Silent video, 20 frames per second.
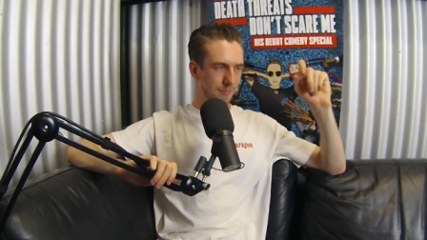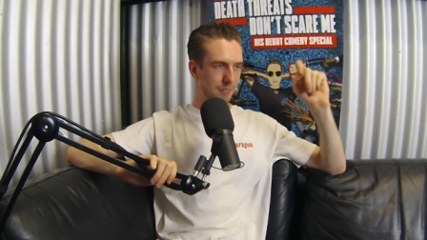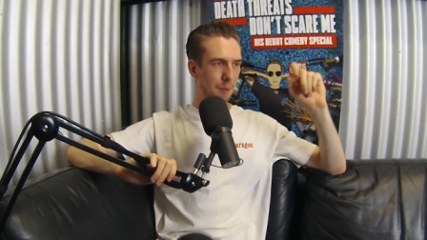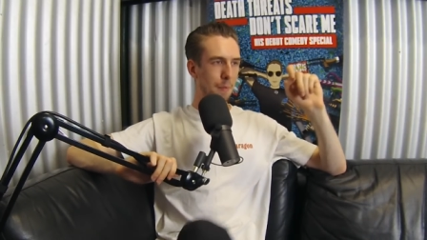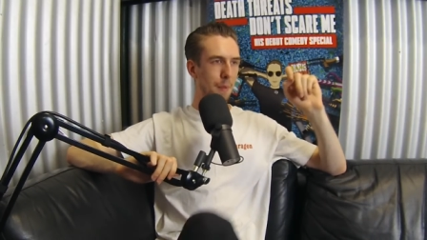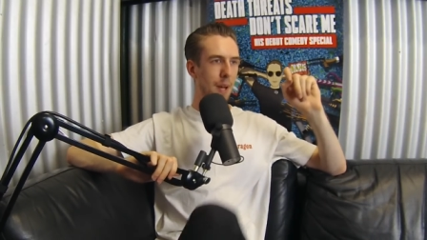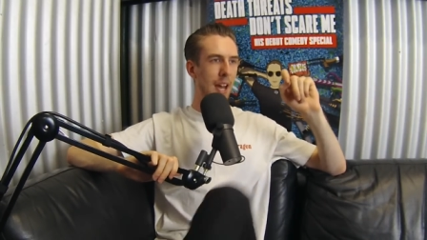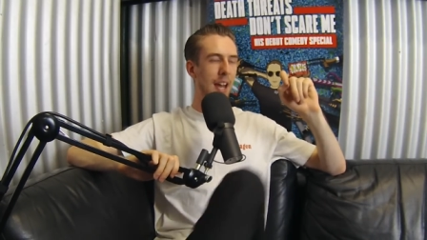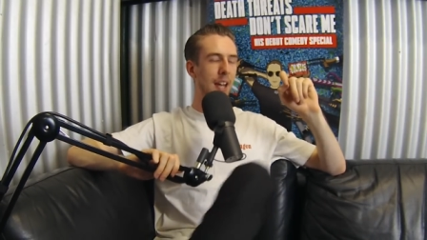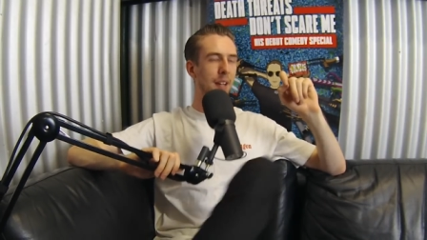
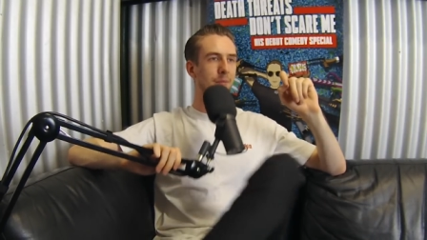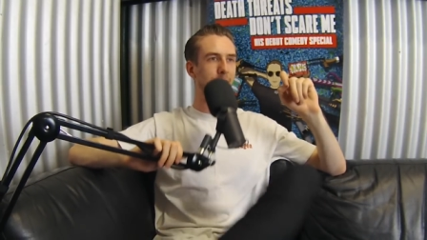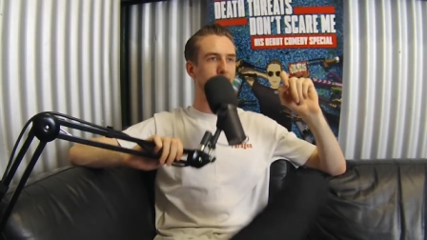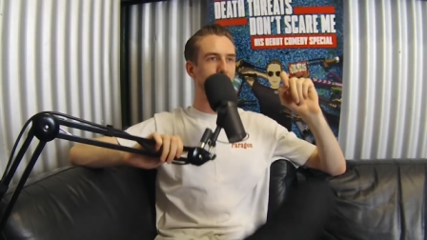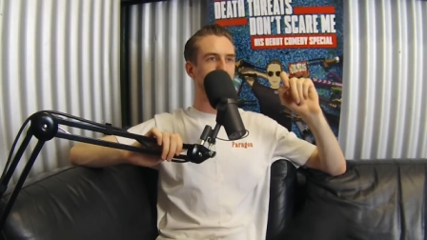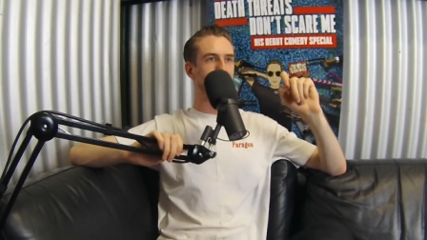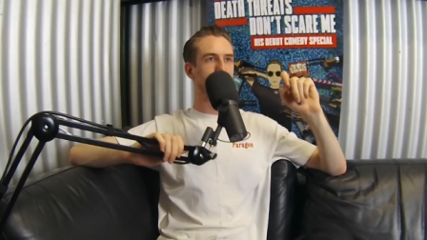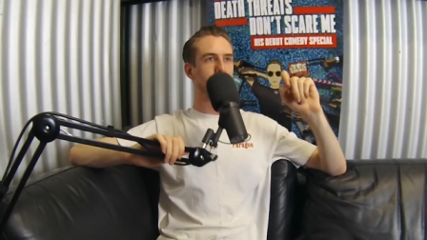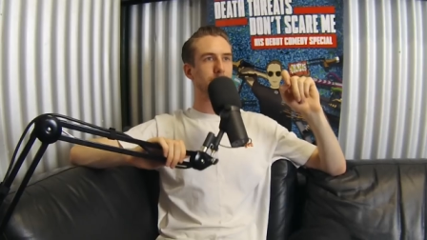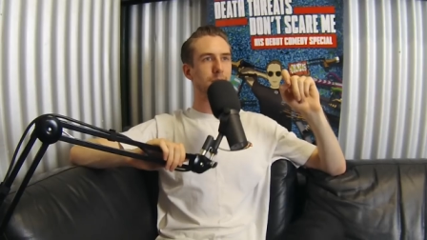
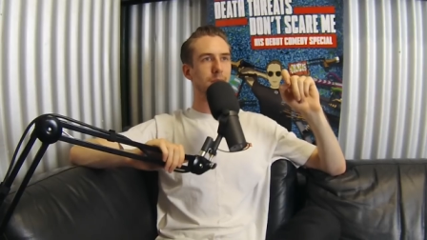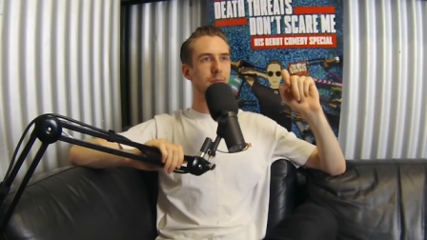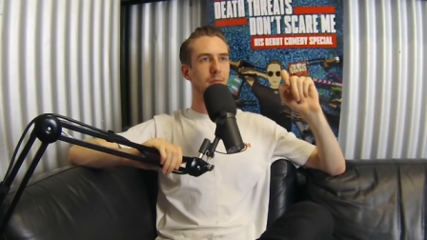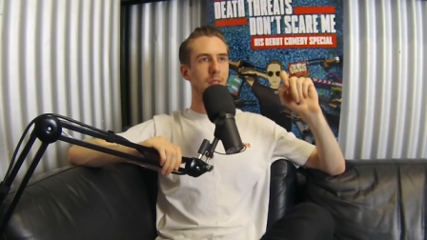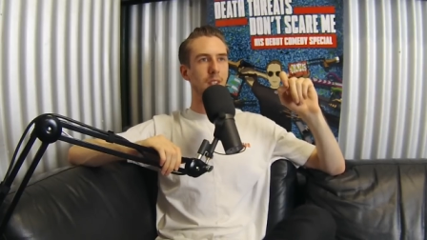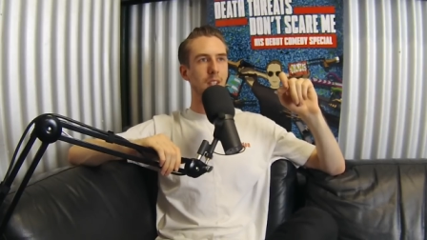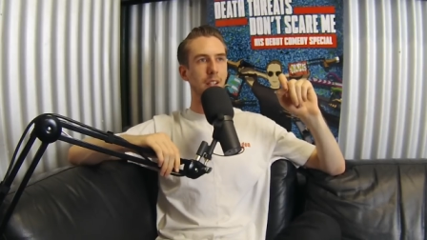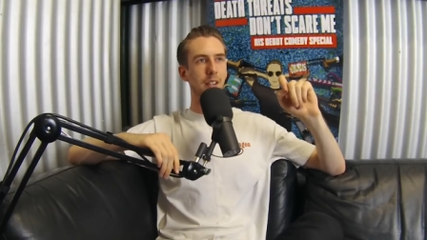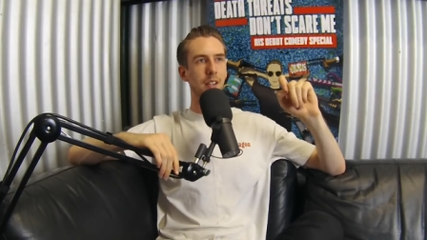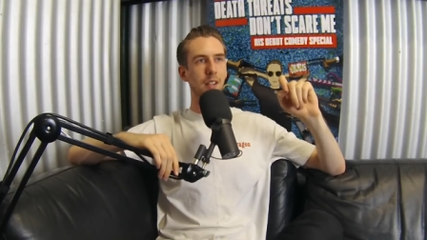Man,
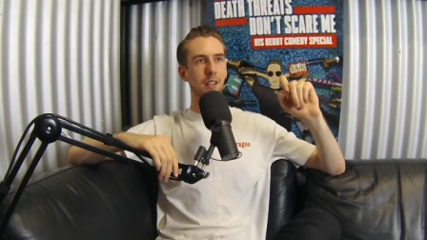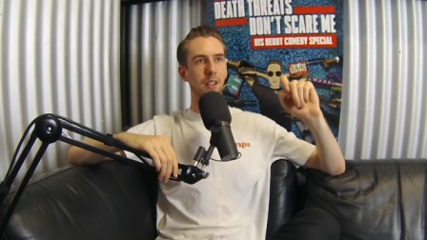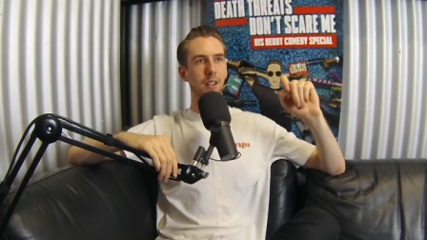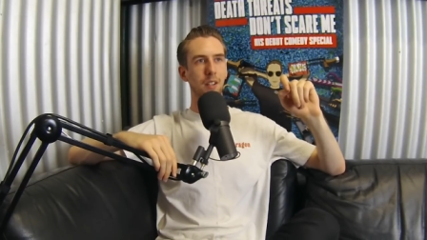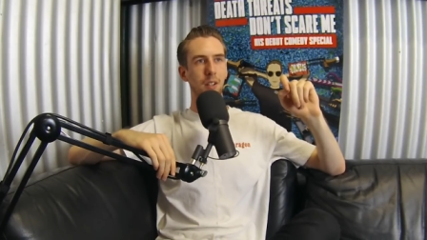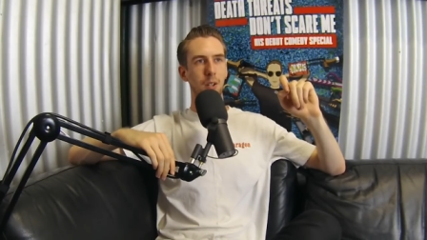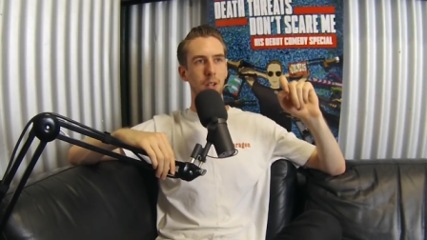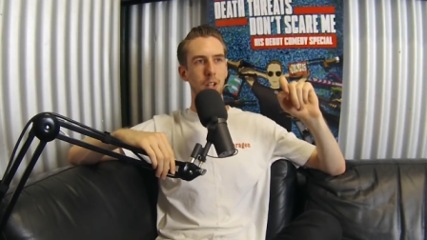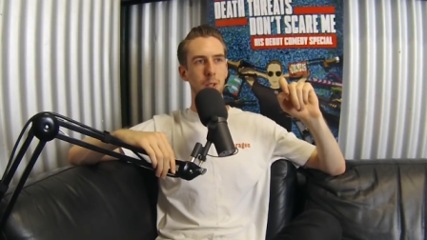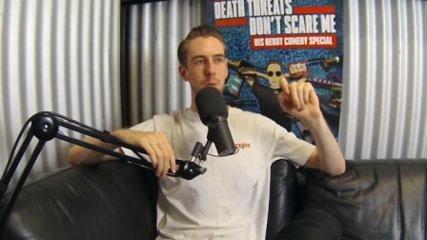
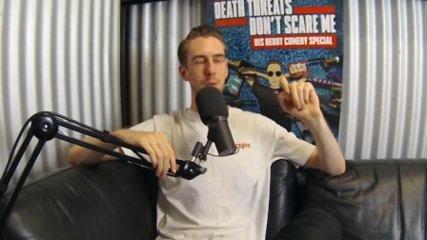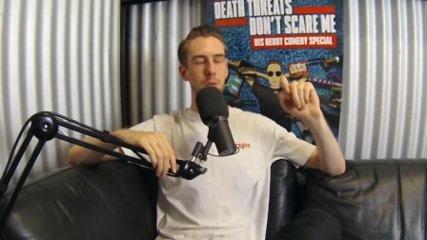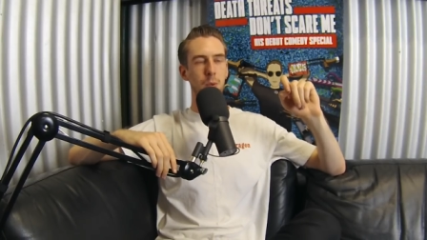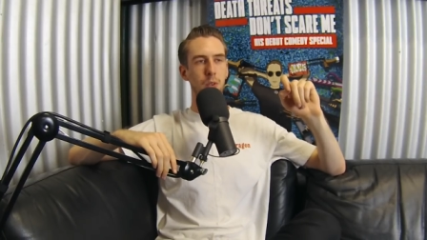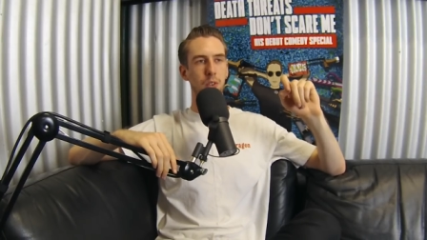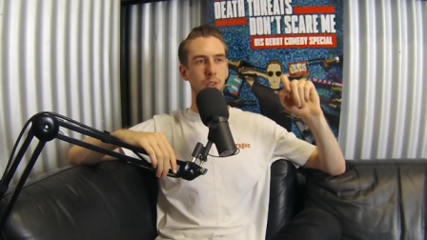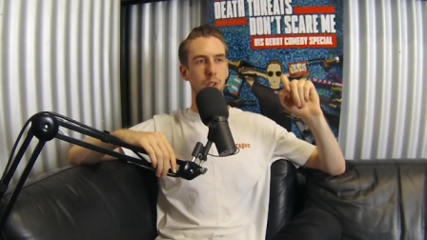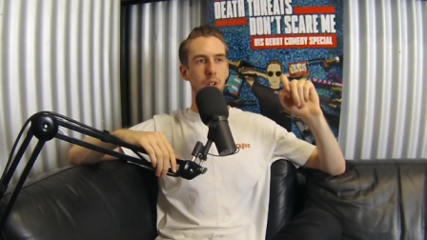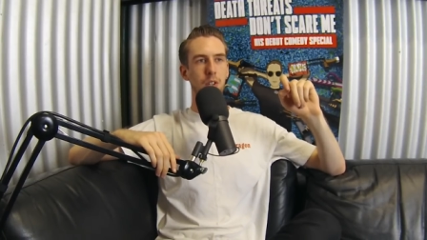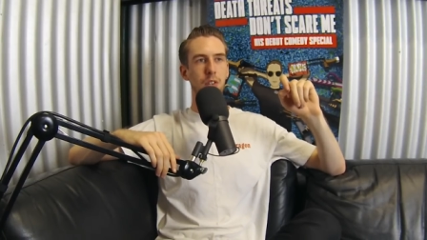Christmas
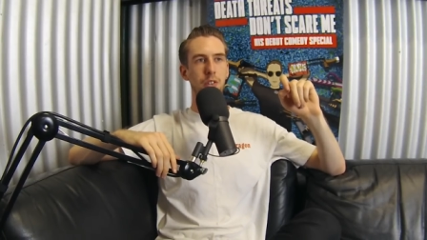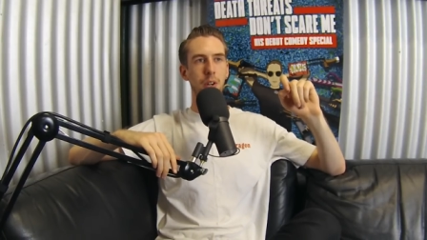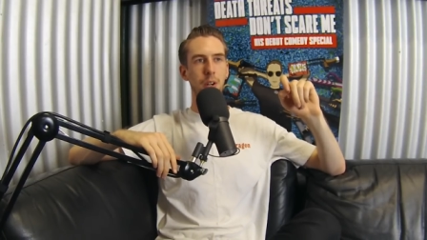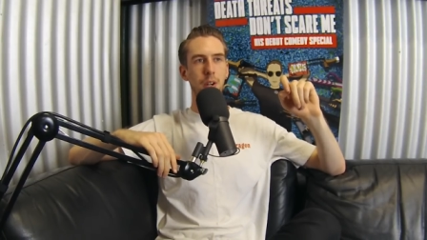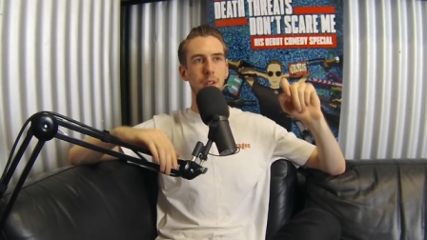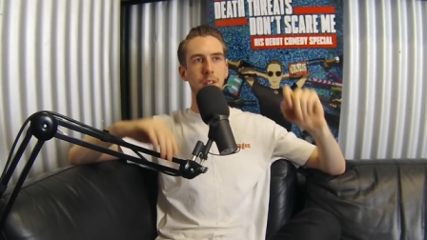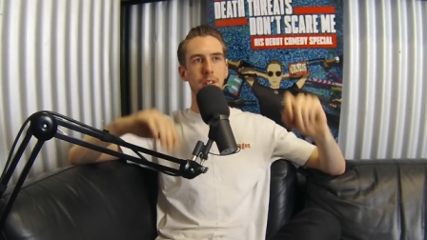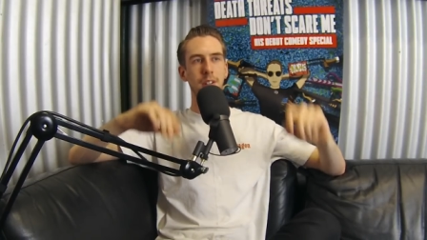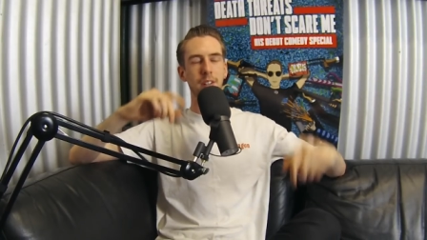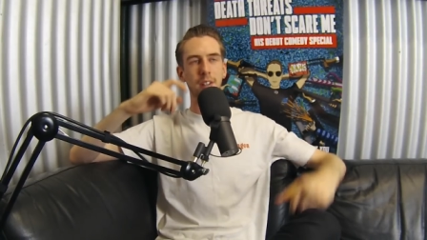was good,
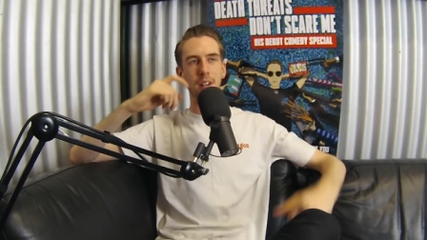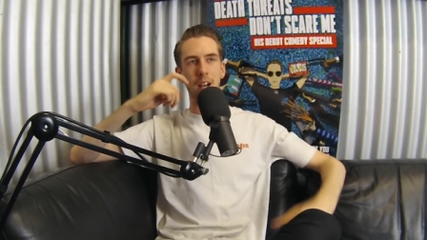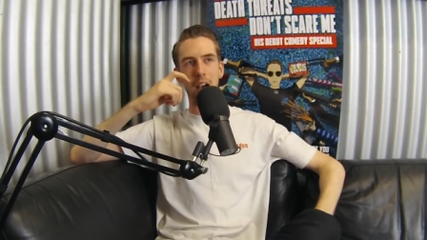dude.